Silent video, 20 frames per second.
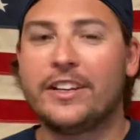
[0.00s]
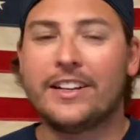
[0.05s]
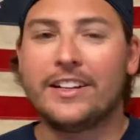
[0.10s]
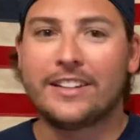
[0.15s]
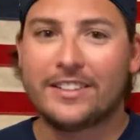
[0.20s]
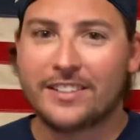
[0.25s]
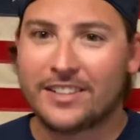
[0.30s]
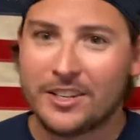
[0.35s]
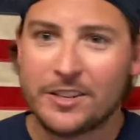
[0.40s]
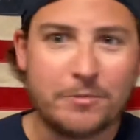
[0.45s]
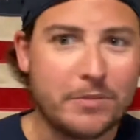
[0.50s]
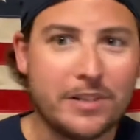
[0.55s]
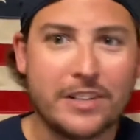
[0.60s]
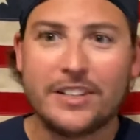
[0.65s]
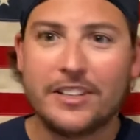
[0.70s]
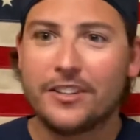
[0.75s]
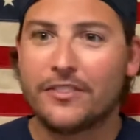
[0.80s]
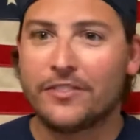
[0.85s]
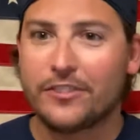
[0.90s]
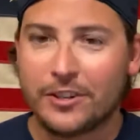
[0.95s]
It's going to be
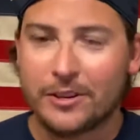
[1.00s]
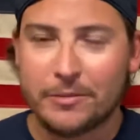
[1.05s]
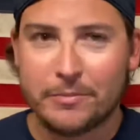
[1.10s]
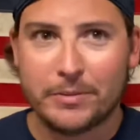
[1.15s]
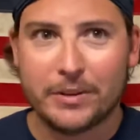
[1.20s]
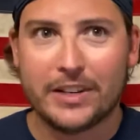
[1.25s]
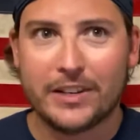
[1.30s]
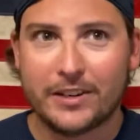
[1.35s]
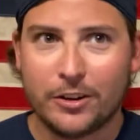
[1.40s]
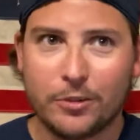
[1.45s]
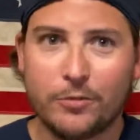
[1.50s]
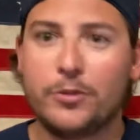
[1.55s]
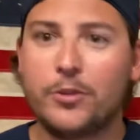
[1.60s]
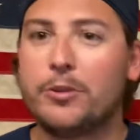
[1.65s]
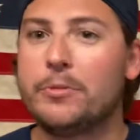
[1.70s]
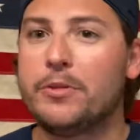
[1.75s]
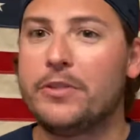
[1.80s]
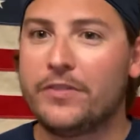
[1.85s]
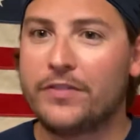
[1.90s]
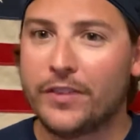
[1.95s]
different, but hopefully it'll
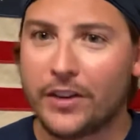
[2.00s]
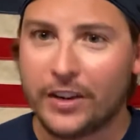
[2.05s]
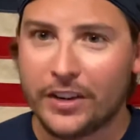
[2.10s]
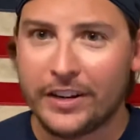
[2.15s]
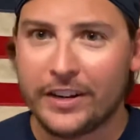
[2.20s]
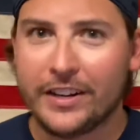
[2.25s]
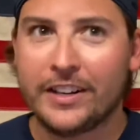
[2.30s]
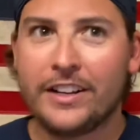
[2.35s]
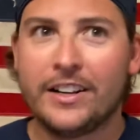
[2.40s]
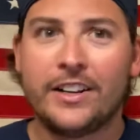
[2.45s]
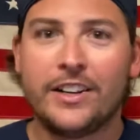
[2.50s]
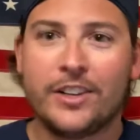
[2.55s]
be fun.